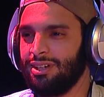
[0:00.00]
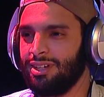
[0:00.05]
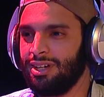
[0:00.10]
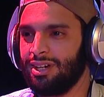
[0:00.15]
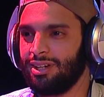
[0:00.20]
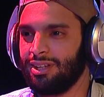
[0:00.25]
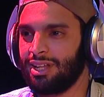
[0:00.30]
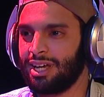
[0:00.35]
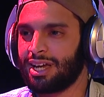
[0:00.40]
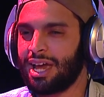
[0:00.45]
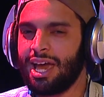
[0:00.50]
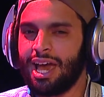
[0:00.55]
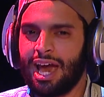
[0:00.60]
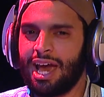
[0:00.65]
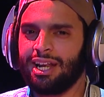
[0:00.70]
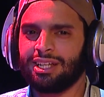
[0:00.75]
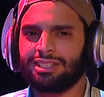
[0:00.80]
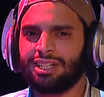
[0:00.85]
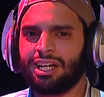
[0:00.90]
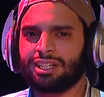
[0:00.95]
You know, like,
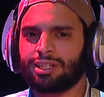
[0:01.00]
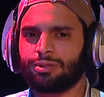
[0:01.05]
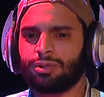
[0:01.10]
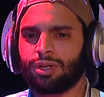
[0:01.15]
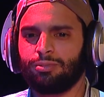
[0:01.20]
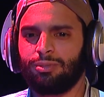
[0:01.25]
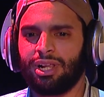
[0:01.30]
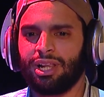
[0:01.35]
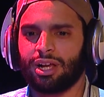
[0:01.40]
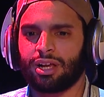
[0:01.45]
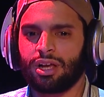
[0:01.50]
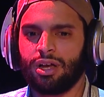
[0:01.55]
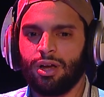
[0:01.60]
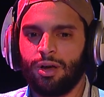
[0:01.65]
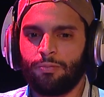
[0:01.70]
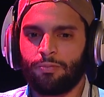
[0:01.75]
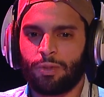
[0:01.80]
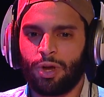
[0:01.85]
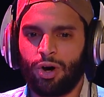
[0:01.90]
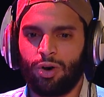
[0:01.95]
and it's not something about like,
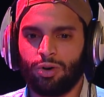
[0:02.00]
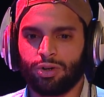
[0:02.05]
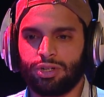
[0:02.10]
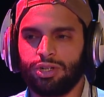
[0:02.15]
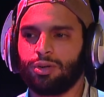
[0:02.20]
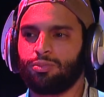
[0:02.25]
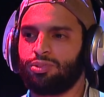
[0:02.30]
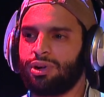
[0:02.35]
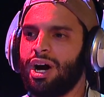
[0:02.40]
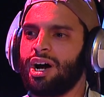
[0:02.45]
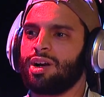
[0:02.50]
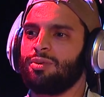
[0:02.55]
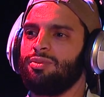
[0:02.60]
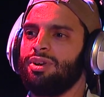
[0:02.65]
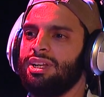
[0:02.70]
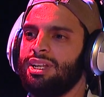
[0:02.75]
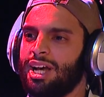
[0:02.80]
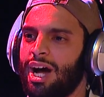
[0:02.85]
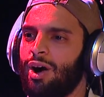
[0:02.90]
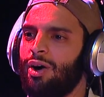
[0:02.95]
oh, you're proud of
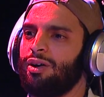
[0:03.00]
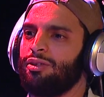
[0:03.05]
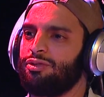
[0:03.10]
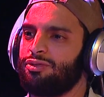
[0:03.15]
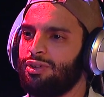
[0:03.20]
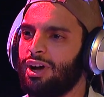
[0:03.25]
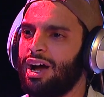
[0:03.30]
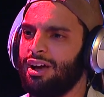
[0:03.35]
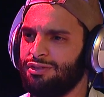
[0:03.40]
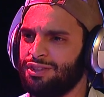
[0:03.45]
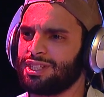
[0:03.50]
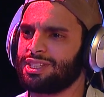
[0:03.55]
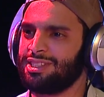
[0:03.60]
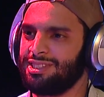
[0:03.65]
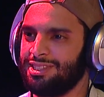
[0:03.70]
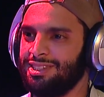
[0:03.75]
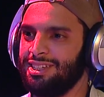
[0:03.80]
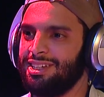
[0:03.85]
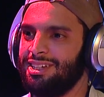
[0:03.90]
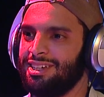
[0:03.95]
me now if I've
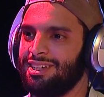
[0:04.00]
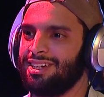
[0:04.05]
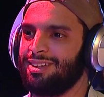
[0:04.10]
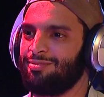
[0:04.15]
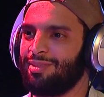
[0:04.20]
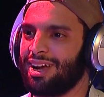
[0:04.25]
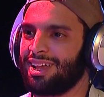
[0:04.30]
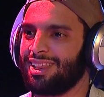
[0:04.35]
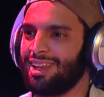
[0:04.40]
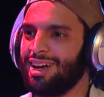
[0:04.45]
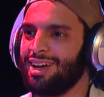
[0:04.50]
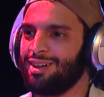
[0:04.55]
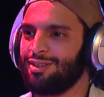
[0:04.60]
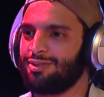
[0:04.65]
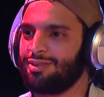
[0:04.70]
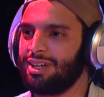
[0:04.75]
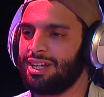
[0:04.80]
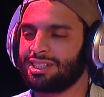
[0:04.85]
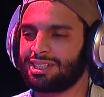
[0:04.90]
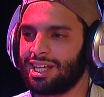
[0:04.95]
succeeded in my
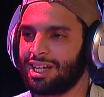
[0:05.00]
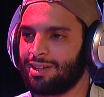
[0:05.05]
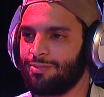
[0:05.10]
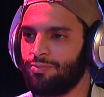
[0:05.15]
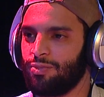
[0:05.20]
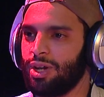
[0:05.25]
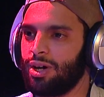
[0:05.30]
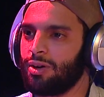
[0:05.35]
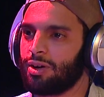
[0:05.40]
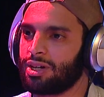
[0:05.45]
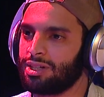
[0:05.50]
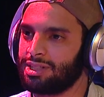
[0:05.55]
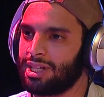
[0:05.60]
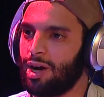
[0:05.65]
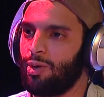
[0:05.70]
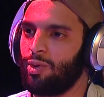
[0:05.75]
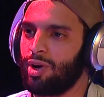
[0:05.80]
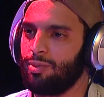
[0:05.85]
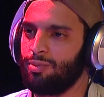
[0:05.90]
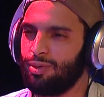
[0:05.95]
life. And it's like, no, because I
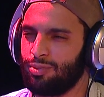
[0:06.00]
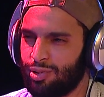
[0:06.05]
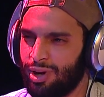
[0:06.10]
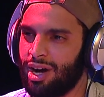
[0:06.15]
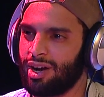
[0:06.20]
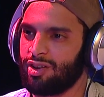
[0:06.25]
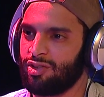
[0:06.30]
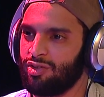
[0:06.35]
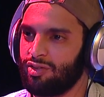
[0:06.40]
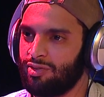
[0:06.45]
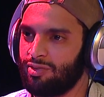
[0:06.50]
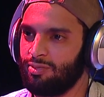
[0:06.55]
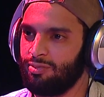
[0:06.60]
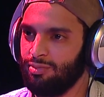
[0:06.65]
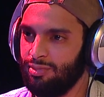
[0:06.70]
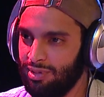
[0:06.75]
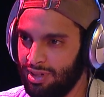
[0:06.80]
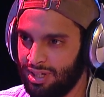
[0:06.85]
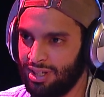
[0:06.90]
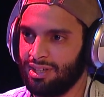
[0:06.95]
want to be proud of
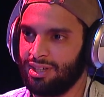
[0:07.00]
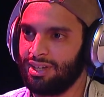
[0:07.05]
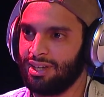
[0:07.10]
me.